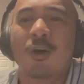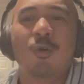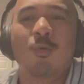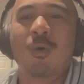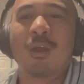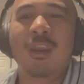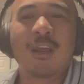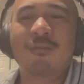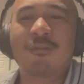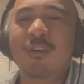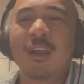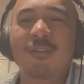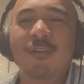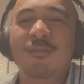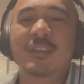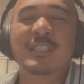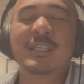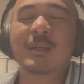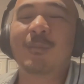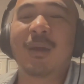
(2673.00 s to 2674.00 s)
Whenever I
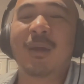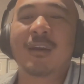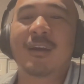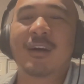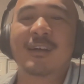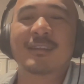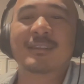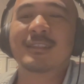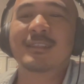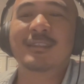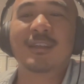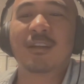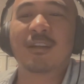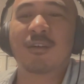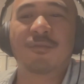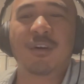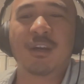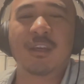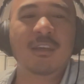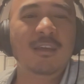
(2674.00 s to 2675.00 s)
visit my cousins in
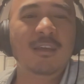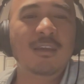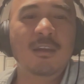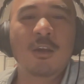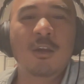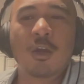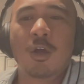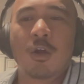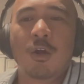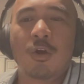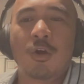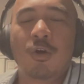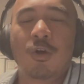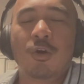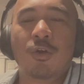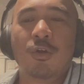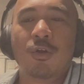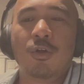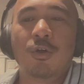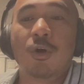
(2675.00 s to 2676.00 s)
Hawaii,
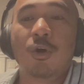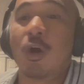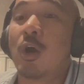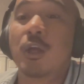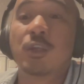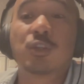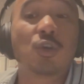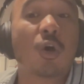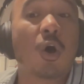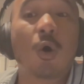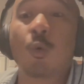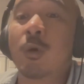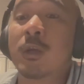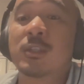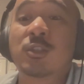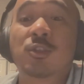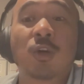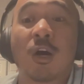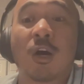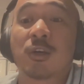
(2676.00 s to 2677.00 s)
it's
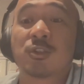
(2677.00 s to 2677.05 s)
always talk